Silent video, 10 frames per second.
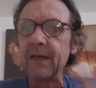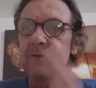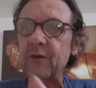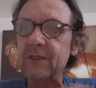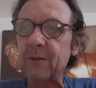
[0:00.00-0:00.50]

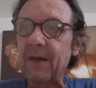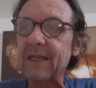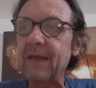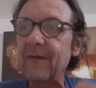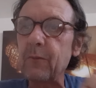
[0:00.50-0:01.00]
So it's
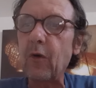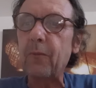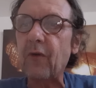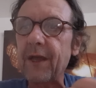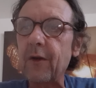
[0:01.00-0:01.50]
about giving more
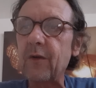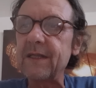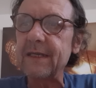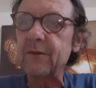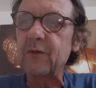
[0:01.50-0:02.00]

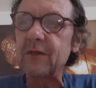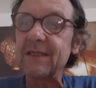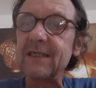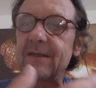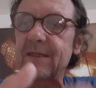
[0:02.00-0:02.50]
priority to
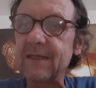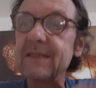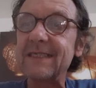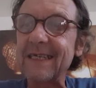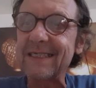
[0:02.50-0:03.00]
this
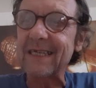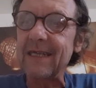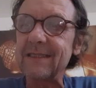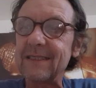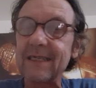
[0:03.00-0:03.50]
sixth
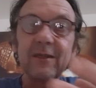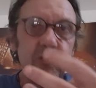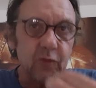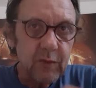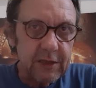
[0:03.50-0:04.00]
sense, this
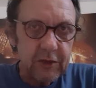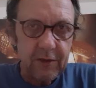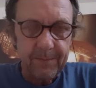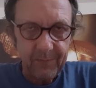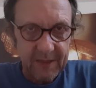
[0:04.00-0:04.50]

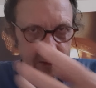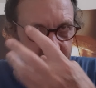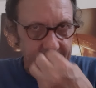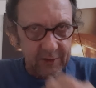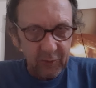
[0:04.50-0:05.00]
intuition, this
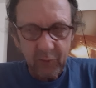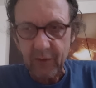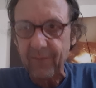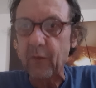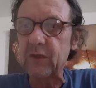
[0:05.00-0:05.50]
connection to
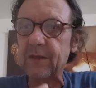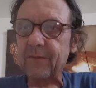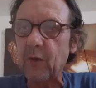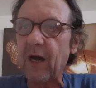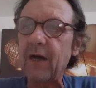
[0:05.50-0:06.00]
the voice
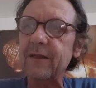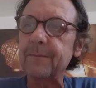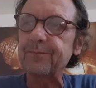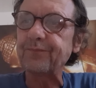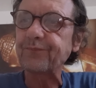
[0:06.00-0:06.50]
of the heart.
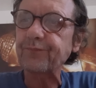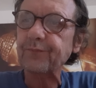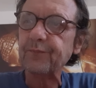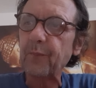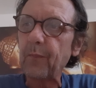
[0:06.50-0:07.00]

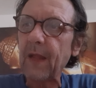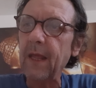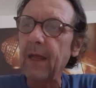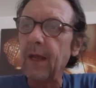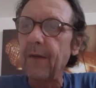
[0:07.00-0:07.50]

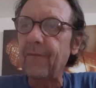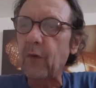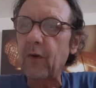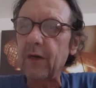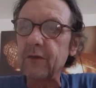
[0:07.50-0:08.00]

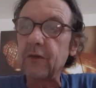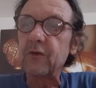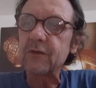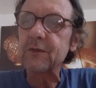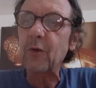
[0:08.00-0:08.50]
For
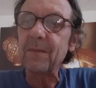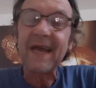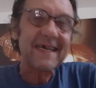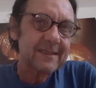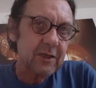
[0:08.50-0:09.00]
the soul may
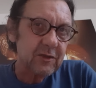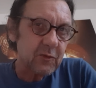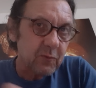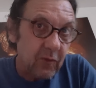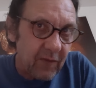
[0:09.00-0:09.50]
ask us
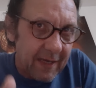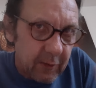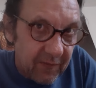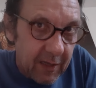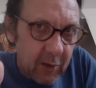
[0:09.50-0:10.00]
to move
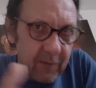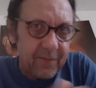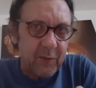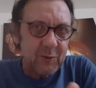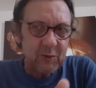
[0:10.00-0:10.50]
out of our
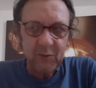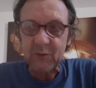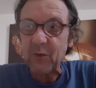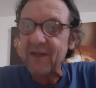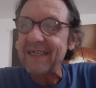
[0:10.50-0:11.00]
comfort zone.
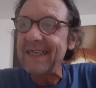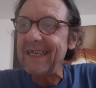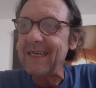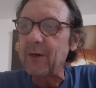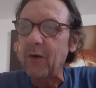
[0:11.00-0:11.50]
So the
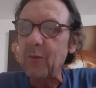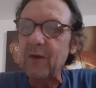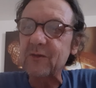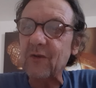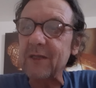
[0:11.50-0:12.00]
ego
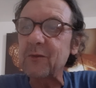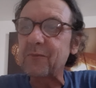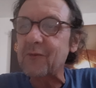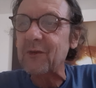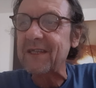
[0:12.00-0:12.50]
will try to
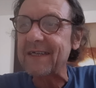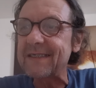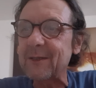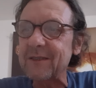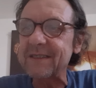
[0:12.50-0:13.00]

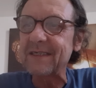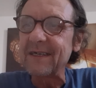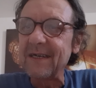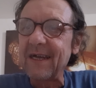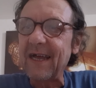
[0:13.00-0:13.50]
protect us
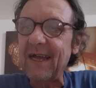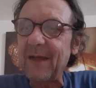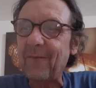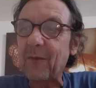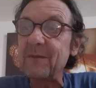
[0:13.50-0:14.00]

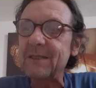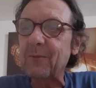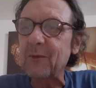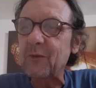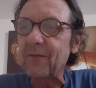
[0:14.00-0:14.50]
from its
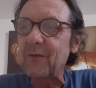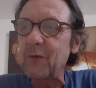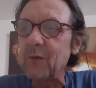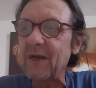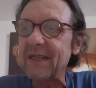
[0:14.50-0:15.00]
point of
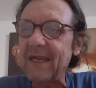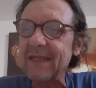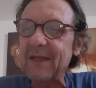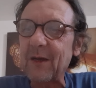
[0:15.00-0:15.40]
view and